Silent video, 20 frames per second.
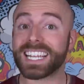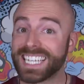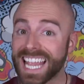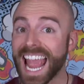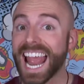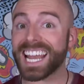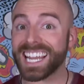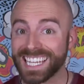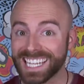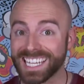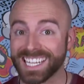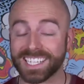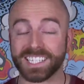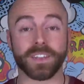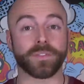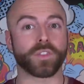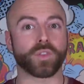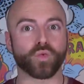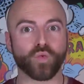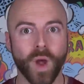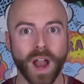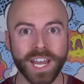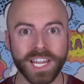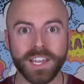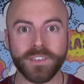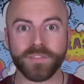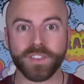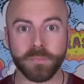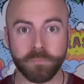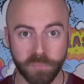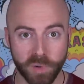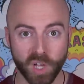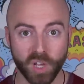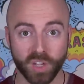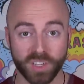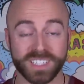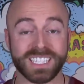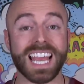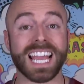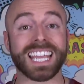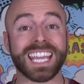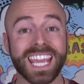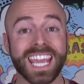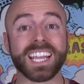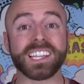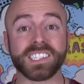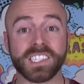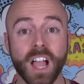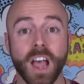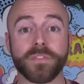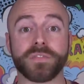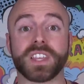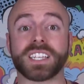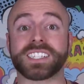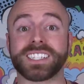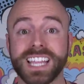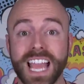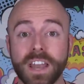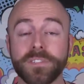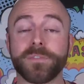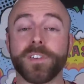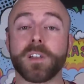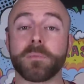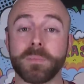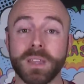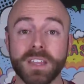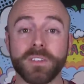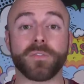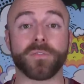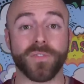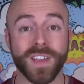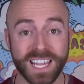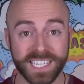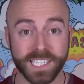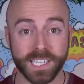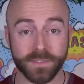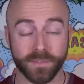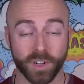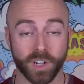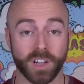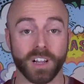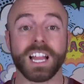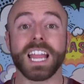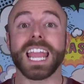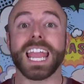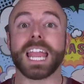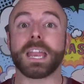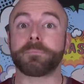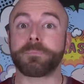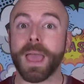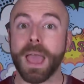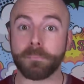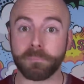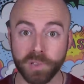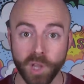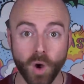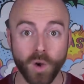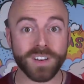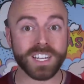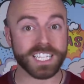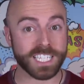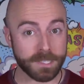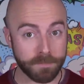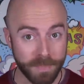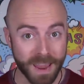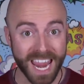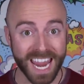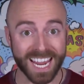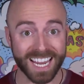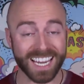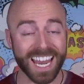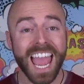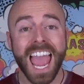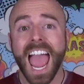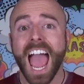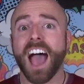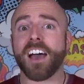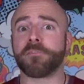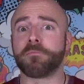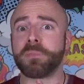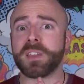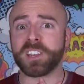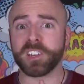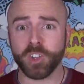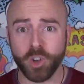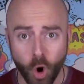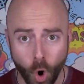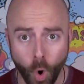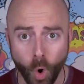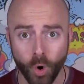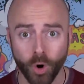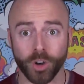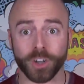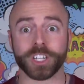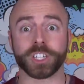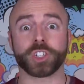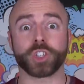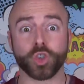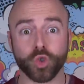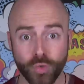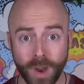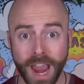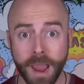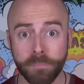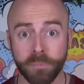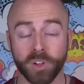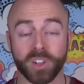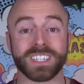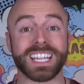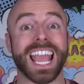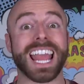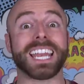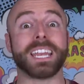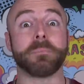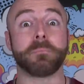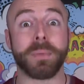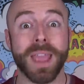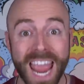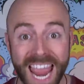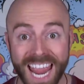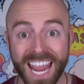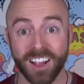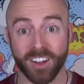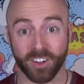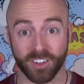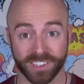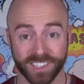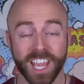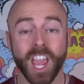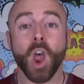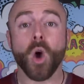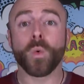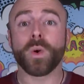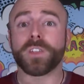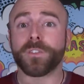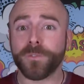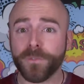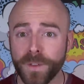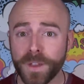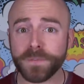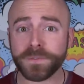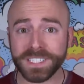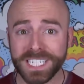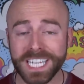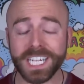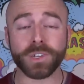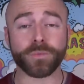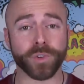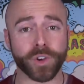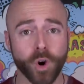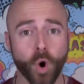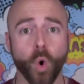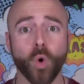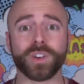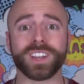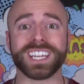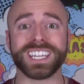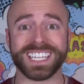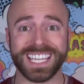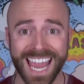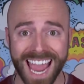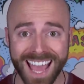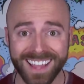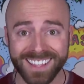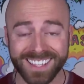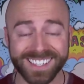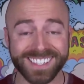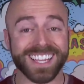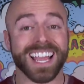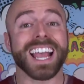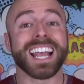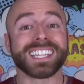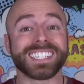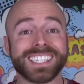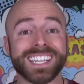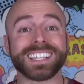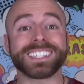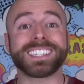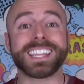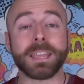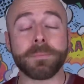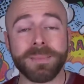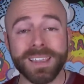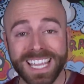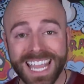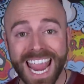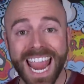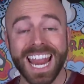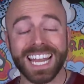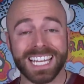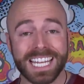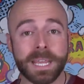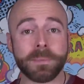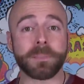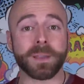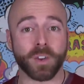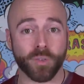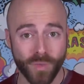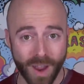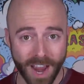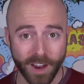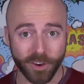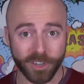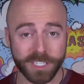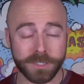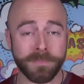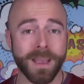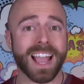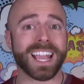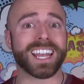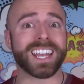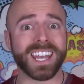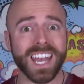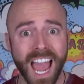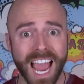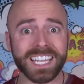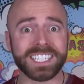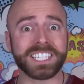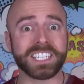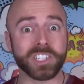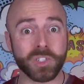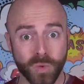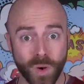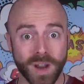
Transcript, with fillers: Attendees of the running of the bulls that kicks off the San Fermín festival in Pamplona, Spain, have been gored, trampled, and impaled, with fifteen recorded deaths since they began keeping records back in nineteen